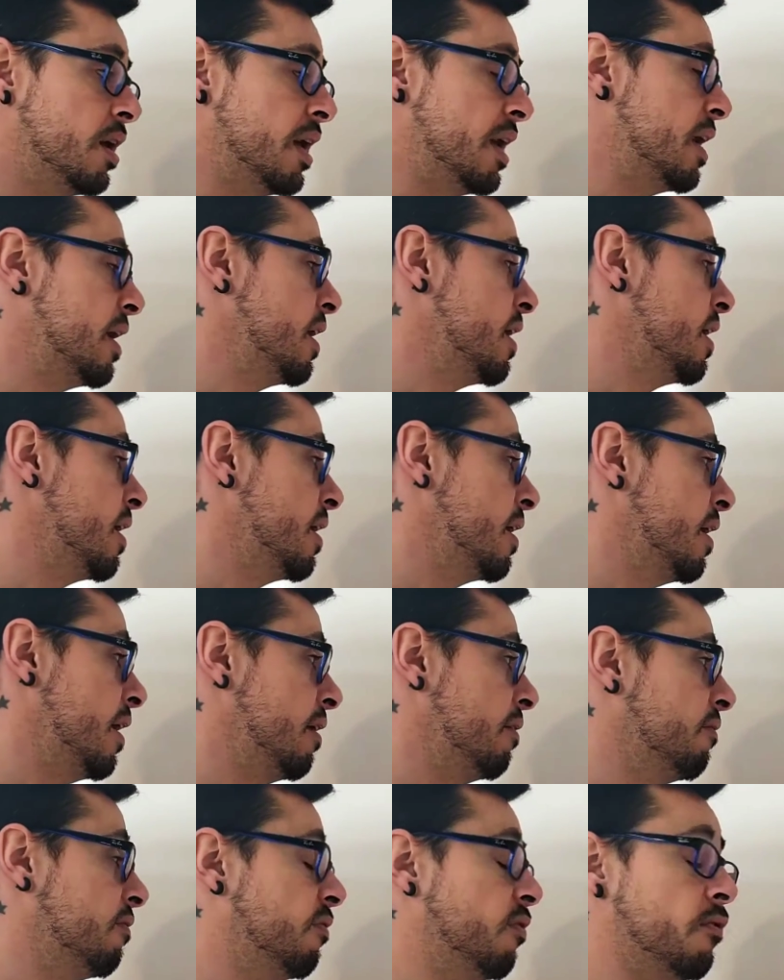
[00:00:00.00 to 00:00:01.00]

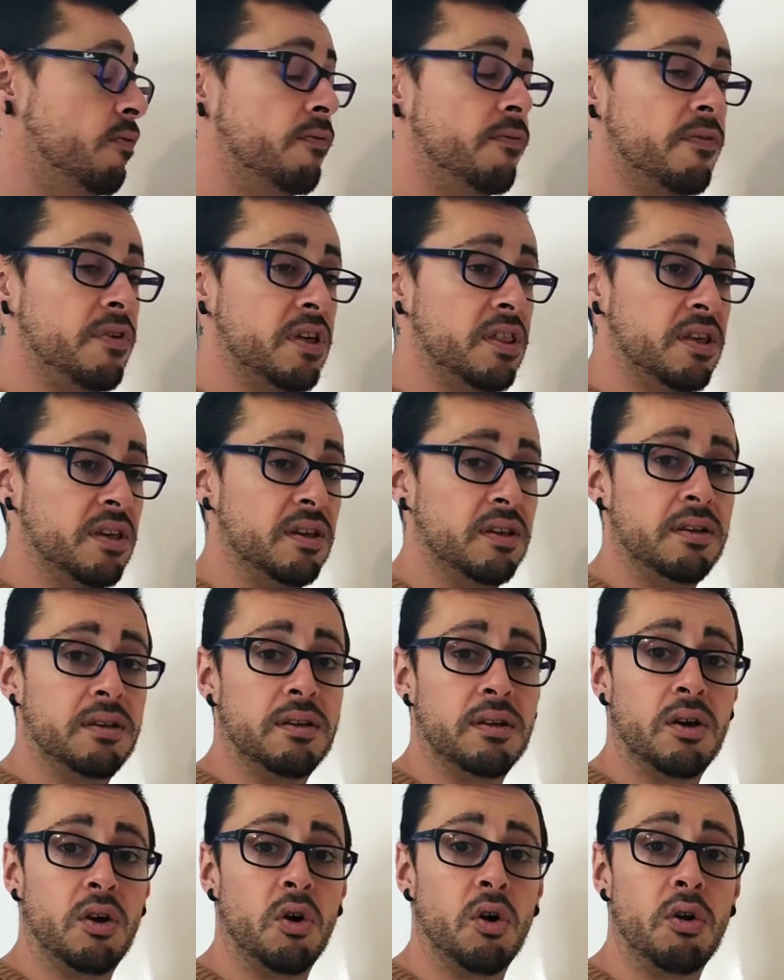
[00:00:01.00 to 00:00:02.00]
and for
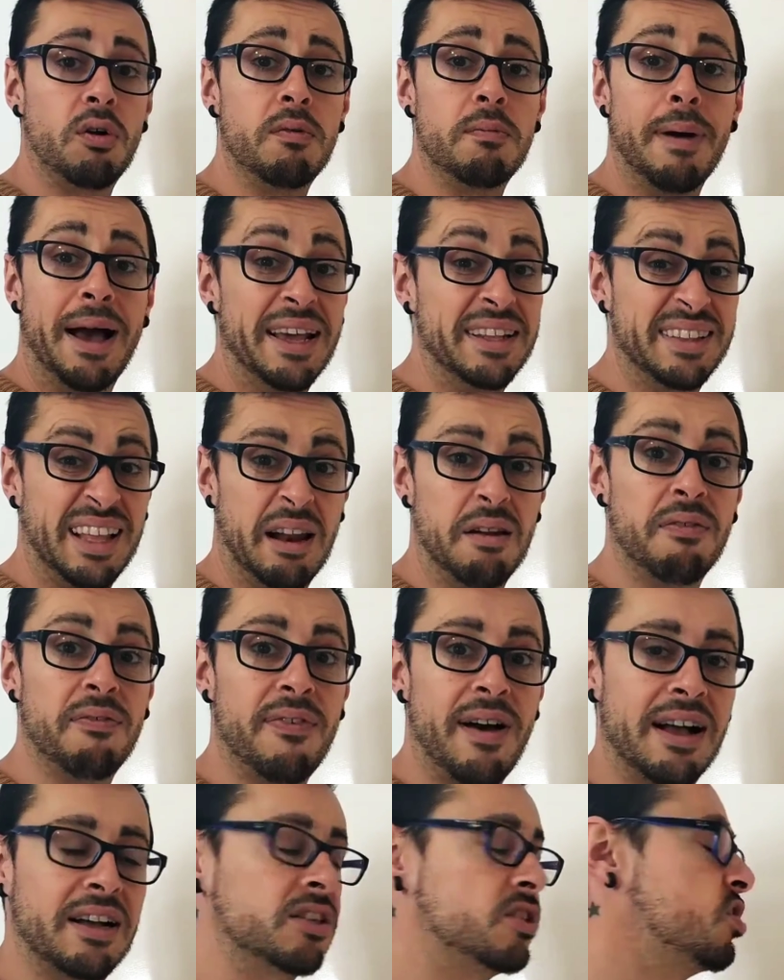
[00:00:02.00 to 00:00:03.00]
feeding all vital
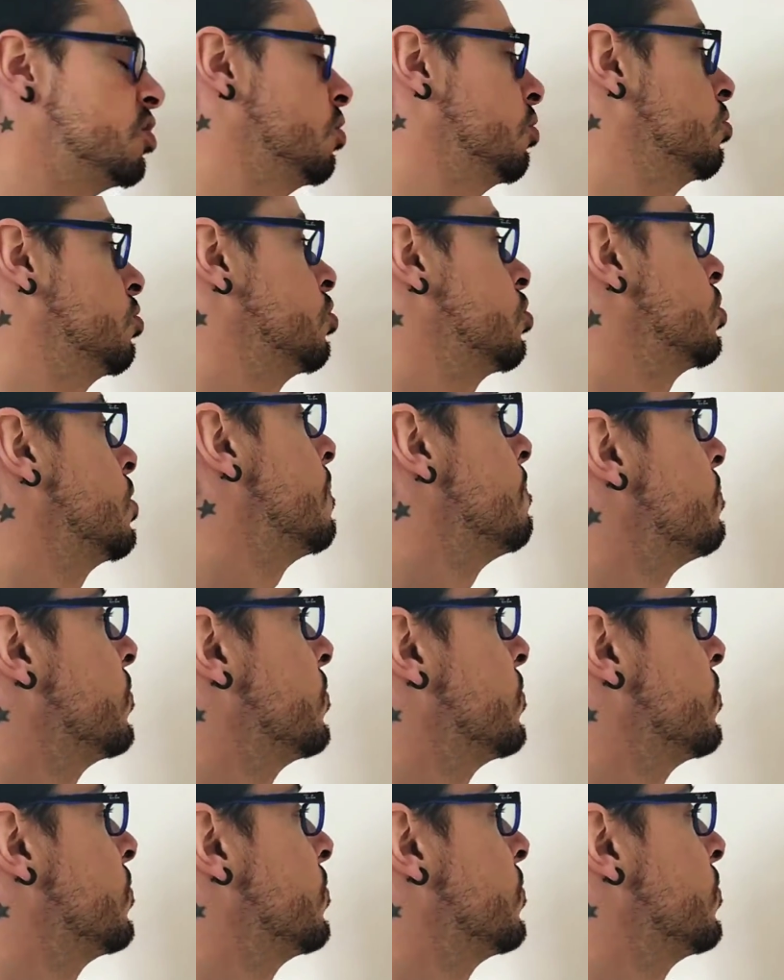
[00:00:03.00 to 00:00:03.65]
functions,